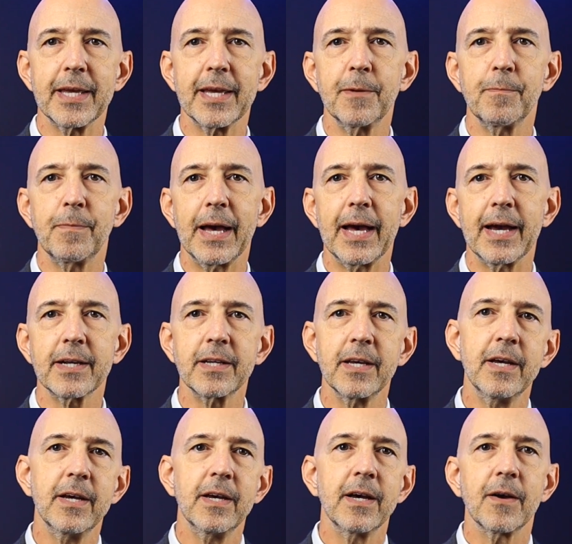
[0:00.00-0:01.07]
the impact
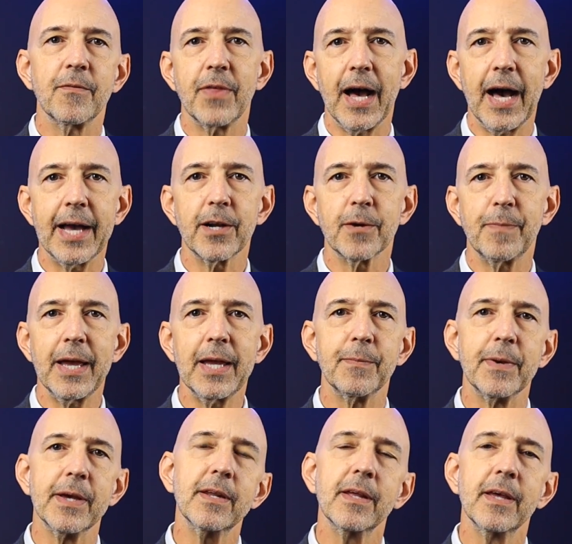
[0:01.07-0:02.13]
of the higher
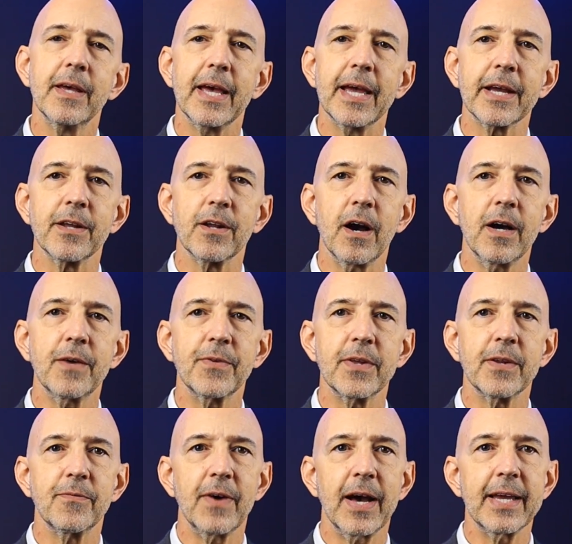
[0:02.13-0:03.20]
payment and can
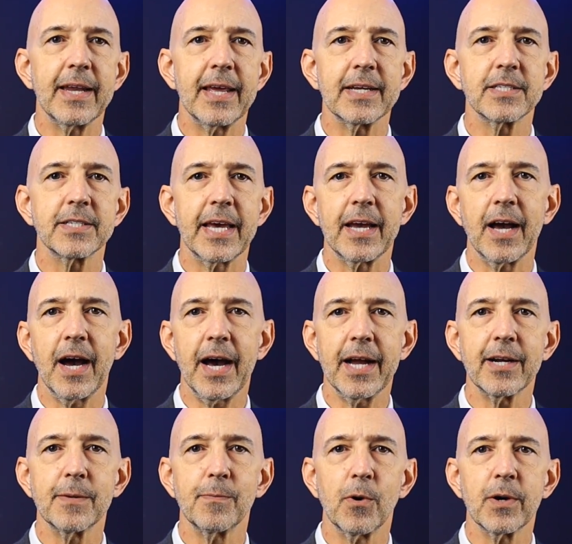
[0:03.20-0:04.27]
often finance a
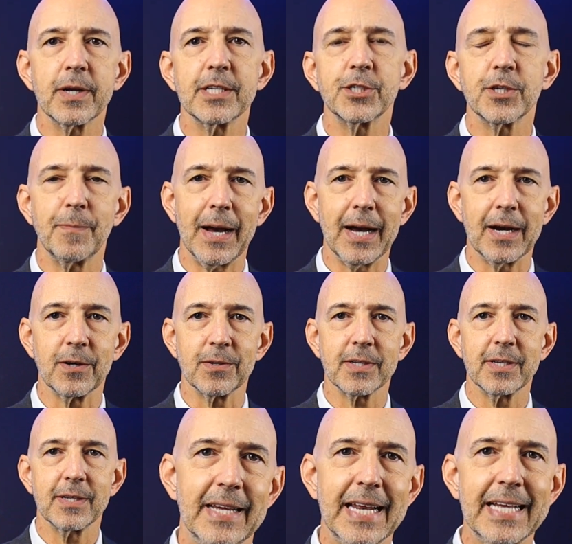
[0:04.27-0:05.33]
higher mortgage
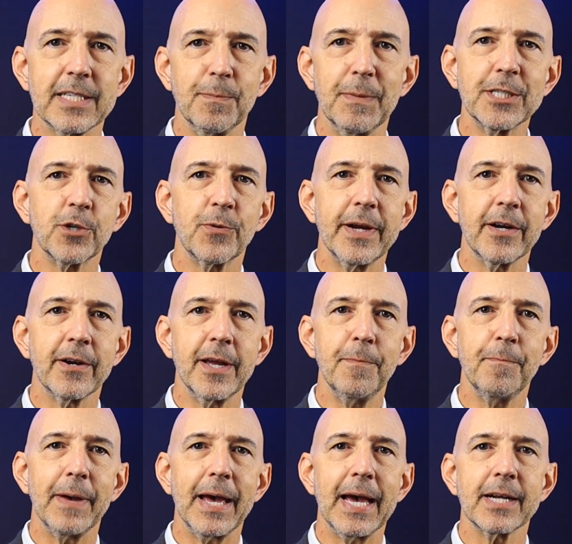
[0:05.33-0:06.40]
amount. It has a much greater
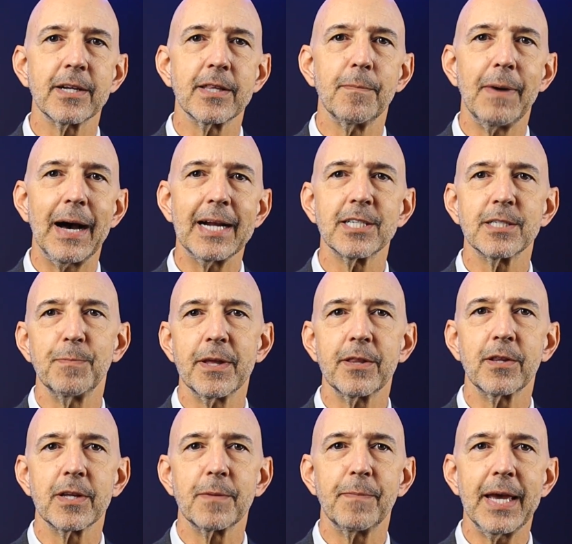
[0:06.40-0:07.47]
impact on the buyer's
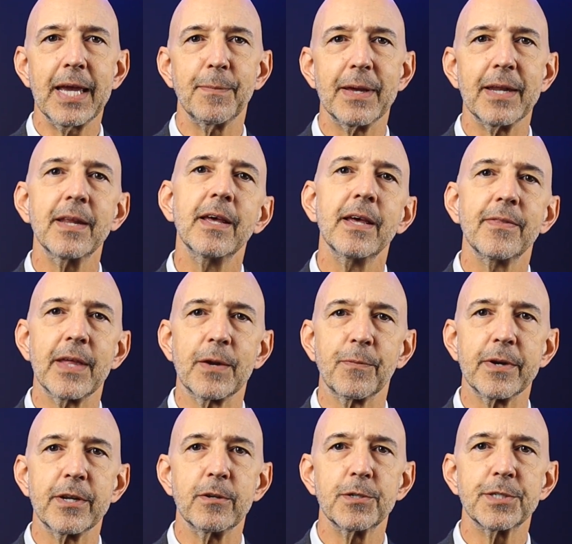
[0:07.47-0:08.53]
monthly payment than
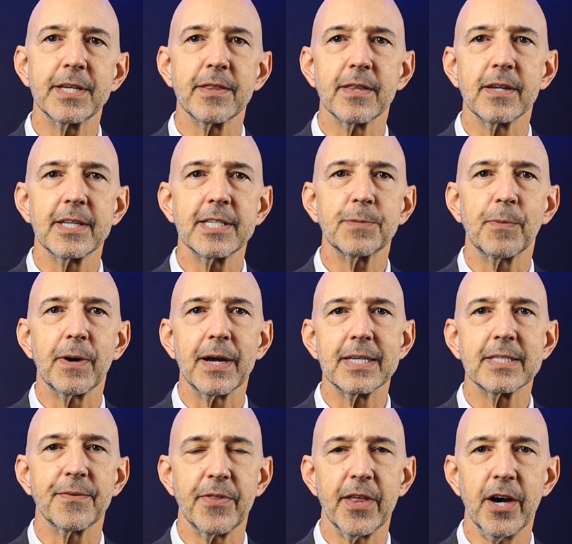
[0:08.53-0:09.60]
reducing the list
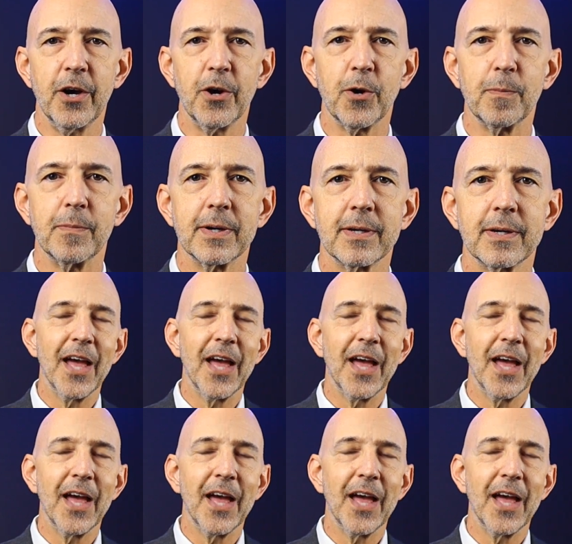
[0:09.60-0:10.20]
price of the home.